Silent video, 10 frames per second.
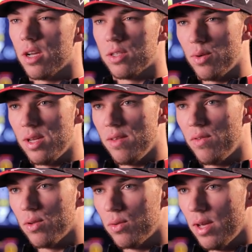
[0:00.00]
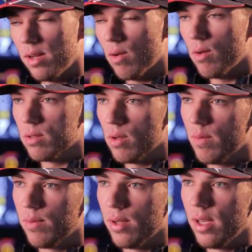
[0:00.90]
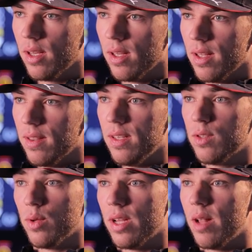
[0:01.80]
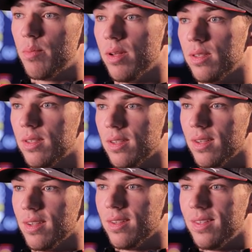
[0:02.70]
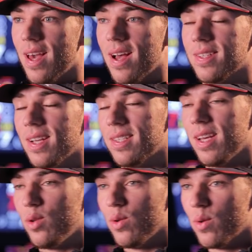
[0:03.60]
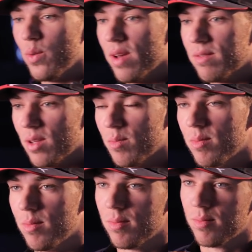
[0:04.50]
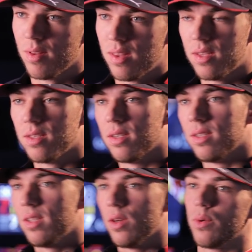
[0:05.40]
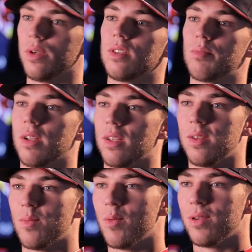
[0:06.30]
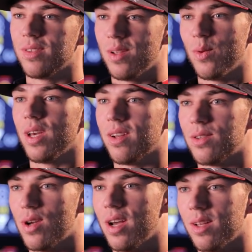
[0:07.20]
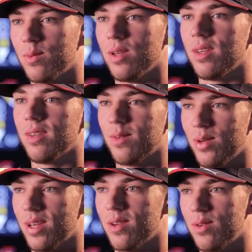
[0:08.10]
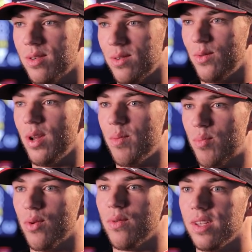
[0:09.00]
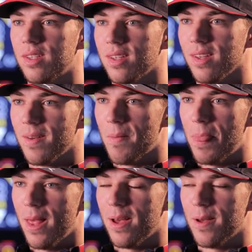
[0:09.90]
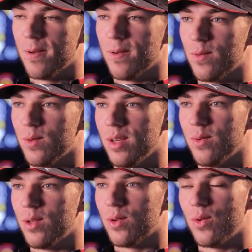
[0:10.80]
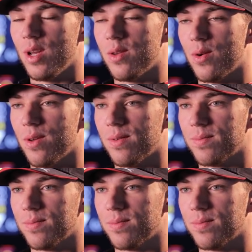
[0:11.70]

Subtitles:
It's really difficult to get close. So hopefully this will help, but yeah, as I said, we have some theories, but at the moment, until we get on track and we can really prove it, we don't really know it.